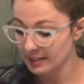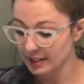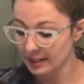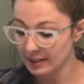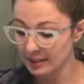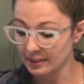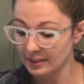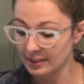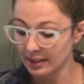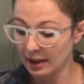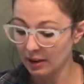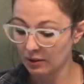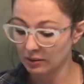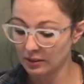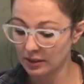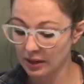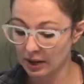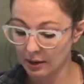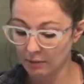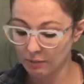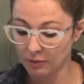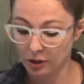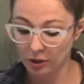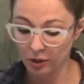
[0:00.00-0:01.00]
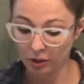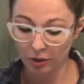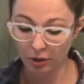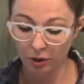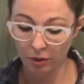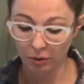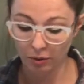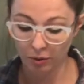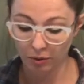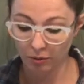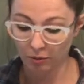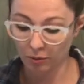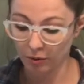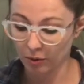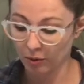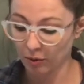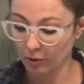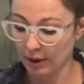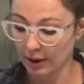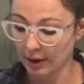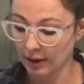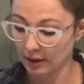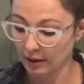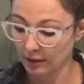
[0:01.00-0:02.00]
it is now time to go through
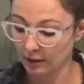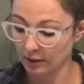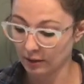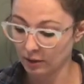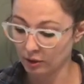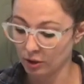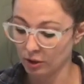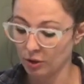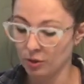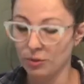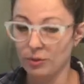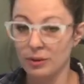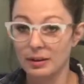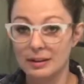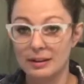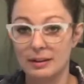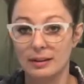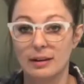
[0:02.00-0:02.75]
and to